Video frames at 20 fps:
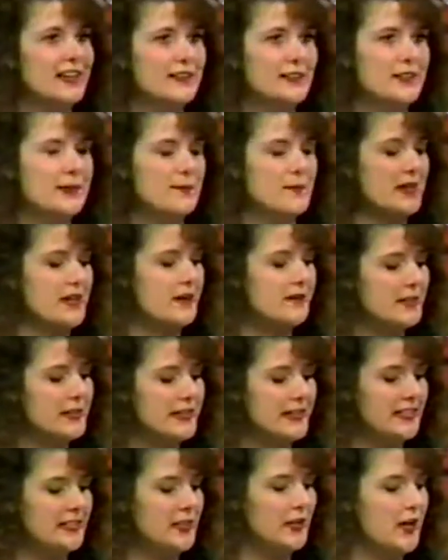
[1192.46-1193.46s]
something
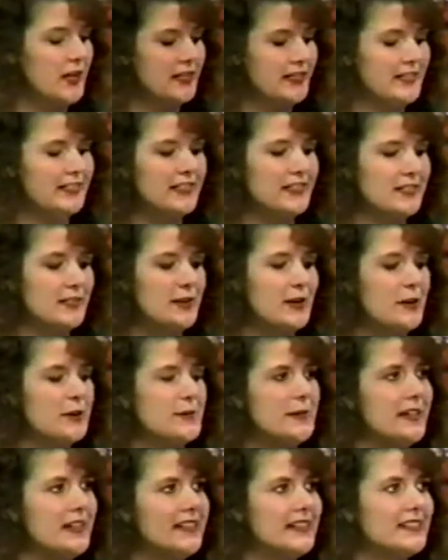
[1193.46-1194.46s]
every dog needs to know,
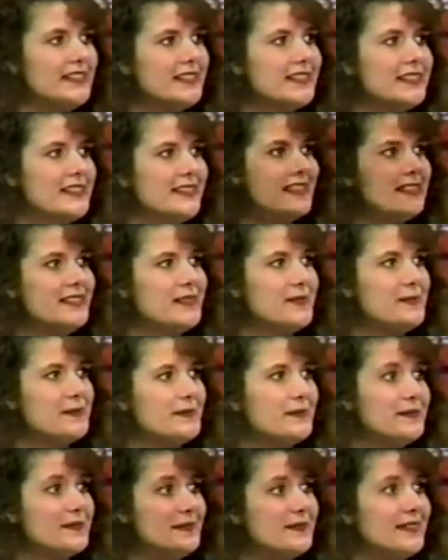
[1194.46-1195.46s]
but
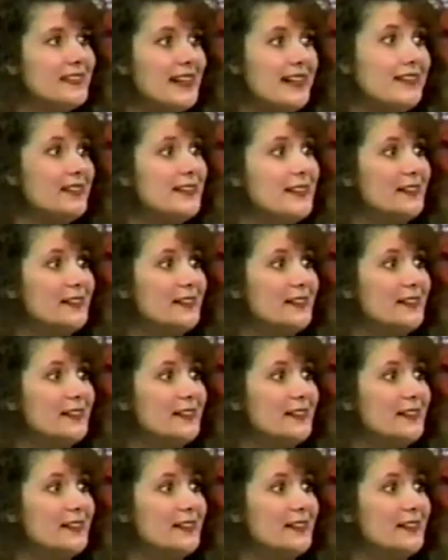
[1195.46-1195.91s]
I don't know.